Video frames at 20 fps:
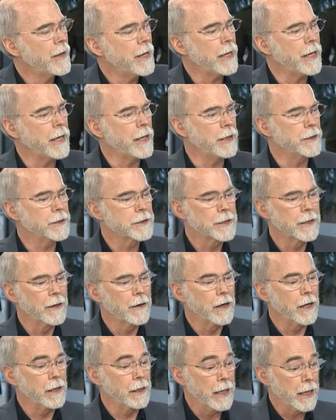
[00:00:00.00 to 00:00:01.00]
And
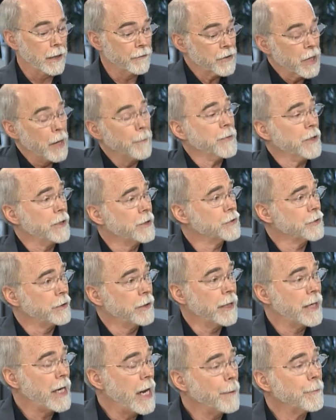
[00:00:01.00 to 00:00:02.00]
a lot of companies are
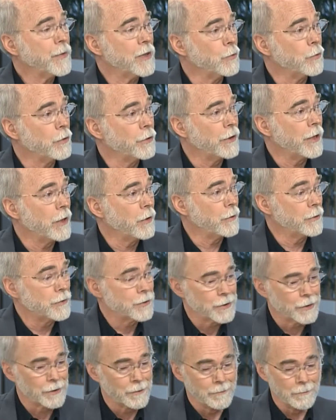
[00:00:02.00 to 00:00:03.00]
not happy with
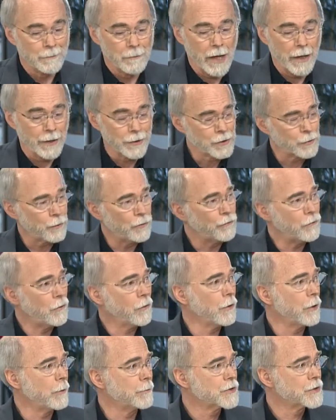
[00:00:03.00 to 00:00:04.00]
those modest
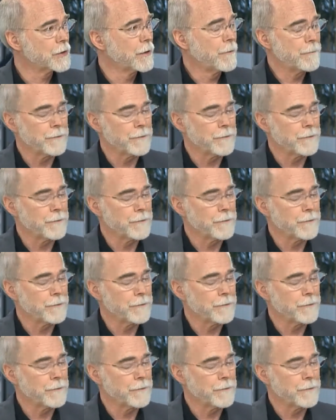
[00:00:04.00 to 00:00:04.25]
reforms.